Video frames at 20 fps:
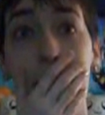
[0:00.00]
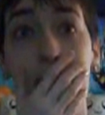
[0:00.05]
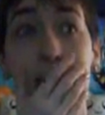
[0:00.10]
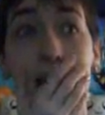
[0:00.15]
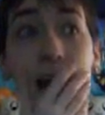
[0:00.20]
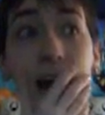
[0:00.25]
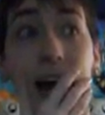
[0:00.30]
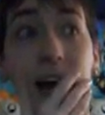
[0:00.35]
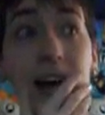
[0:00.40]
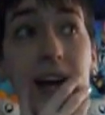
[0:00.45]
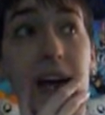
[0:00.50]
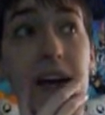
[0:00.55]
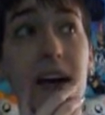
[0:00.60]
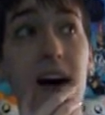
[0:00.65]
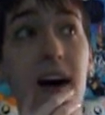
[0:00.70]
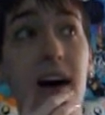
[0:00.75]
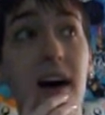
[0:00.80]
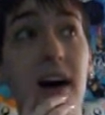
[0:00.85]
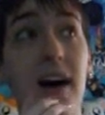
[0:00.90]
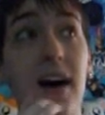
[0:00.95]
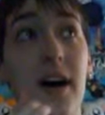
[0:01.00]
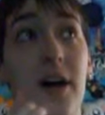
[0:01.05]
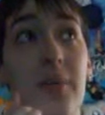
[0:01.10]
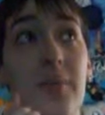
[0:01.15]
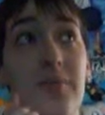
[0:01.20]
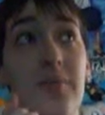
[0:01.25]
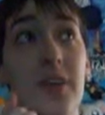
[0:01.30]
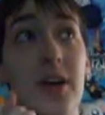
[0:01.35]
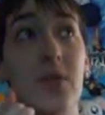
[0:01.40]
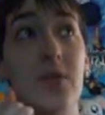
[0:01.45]
Like,
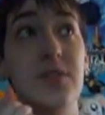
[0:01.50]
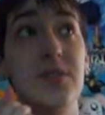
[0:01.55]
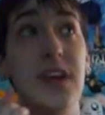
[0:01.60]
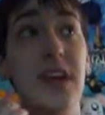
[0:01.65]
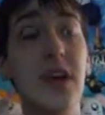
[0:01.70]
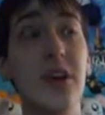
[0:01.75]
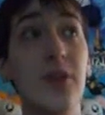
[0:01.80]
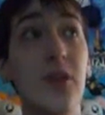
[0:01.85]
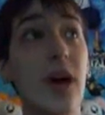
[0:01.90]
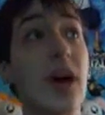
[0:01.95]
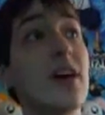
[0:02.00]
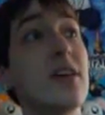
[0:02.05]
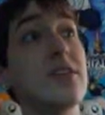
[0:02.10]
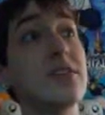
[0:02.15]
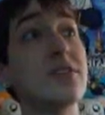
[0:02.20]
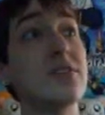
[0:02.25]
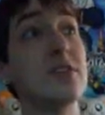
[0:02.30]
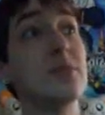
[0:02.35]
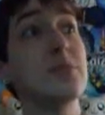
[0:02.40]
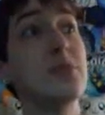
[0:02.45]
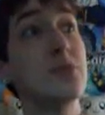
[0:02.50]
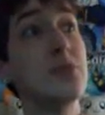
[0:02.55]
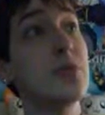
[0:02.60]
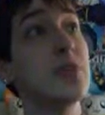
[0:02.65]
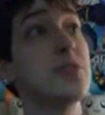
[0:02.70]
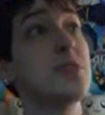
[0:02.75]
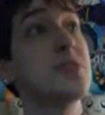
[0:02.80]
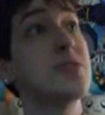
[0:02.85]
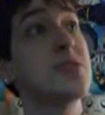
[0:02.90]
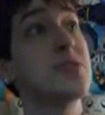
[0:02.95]
um, there was a Grell from
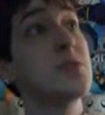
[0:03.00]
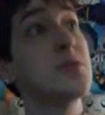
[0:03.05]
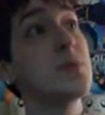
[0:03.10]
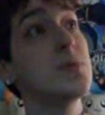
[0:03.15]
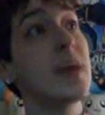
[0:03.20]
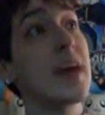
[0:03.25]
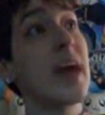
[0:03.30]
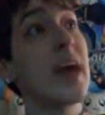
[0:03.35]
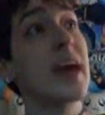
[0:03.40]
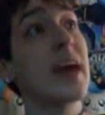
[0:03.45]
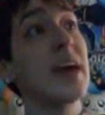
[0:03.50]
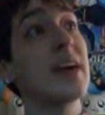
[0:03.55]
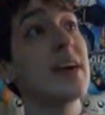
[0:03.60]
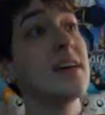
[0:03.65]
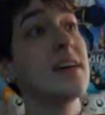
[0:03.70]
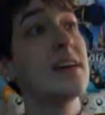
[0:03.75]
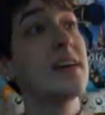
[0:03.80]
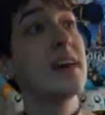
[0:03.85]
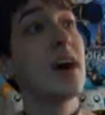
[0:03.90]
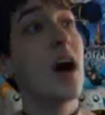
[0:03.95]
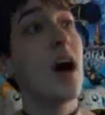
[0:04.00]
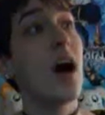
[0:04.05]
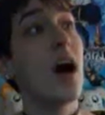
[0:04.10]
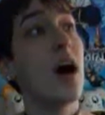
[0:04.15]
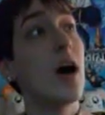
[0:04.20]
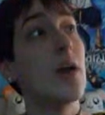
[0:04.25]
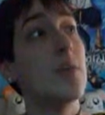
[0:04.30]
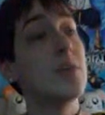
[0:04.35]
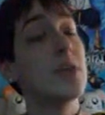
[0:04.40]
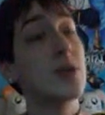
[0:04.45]
Kuroshitsuji,
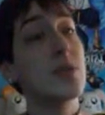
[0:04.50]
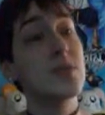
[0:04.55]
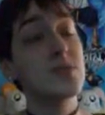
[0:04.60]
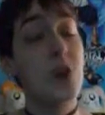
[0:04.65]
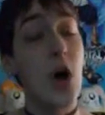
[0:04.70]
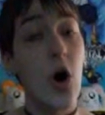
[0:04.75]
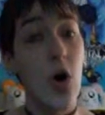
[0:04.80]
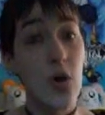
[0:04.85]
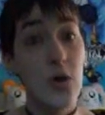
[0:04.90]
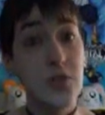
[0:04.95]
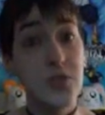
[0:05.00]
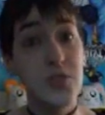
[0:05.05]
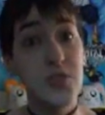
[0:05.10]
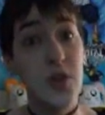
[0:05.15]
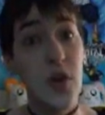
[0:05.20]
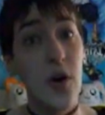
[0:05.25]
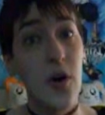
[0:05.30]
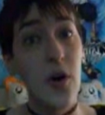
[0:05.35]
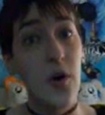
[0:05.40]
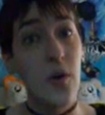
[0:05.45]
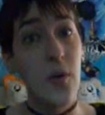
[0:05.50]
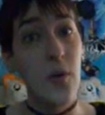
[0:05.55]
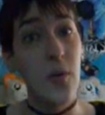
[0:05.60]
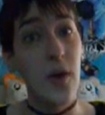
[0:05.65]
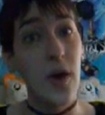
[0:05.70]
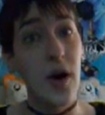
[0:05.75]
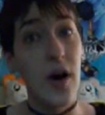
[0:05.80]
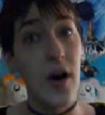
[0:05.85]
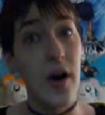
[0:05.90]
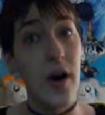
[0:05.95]
um, there was also
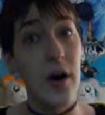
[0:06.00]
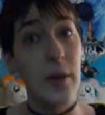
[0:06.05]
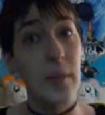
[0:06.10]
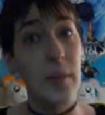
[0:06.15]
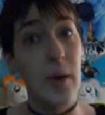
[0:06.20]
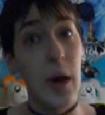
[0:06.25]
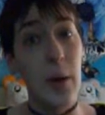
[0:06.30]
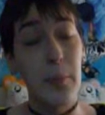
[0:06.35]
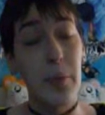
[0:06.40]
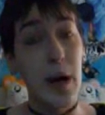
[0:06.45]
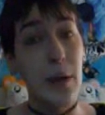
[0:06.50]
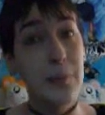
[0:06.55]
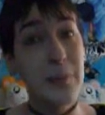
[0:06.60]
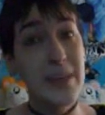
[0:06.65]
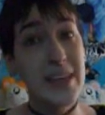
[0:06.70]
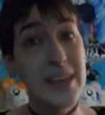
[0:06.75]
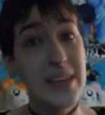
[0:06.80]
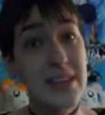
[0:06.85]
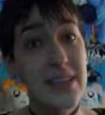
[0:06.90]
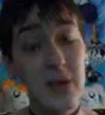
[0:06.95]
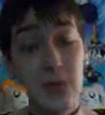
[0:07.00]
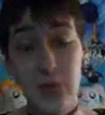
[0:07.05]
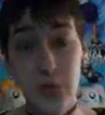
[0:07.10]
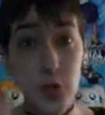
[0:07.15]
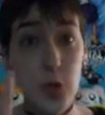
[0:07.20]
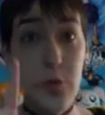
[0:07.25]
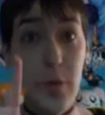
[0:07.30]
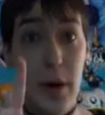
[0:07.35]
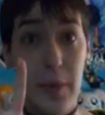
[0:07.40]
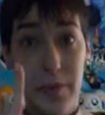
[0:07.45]
um, a puppy, there were
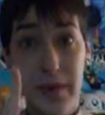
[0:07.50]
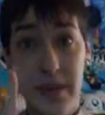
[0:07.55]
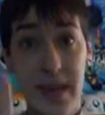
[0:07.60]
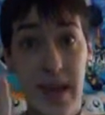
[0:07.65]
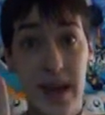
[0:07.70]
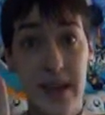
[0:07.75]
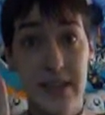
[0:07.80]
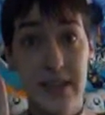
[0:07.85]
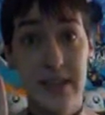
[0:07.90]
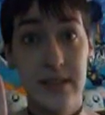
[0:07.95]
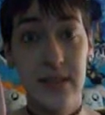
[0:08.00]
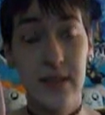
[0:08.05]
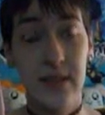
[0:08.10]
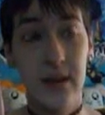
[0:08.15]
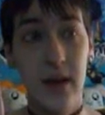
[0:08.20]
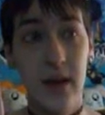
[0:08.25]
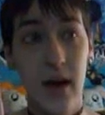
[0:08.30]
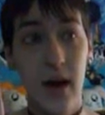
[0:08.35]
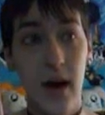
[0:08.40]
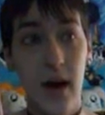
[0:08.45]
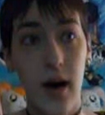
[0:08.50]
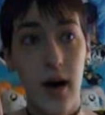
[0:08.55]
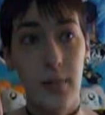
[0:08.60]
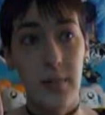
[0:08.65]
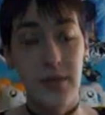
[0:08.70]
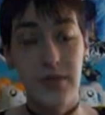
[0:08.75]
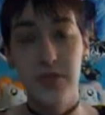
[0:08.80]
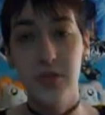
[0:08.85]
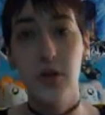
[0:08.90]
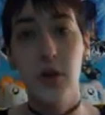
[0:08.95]
two puppy cats,
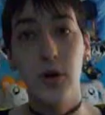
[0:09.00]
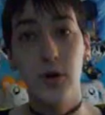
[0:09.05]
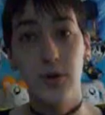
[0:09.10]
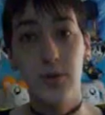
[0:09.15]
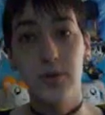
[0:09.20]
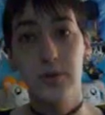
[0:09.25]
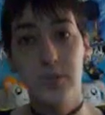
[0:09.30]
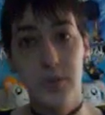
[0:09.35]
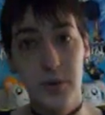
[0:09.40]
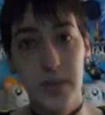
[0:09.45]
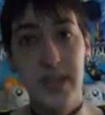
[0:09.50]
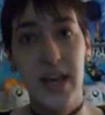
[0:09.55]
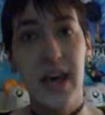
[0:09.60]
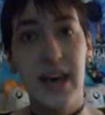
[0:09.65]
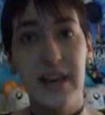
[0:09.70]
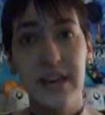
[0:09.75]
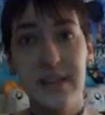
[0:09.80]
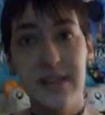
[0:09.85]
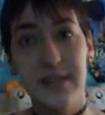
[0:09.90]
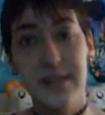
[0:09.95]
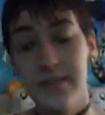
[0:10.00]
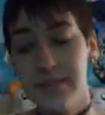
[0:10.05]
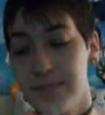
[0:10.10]
um, if you know what that is.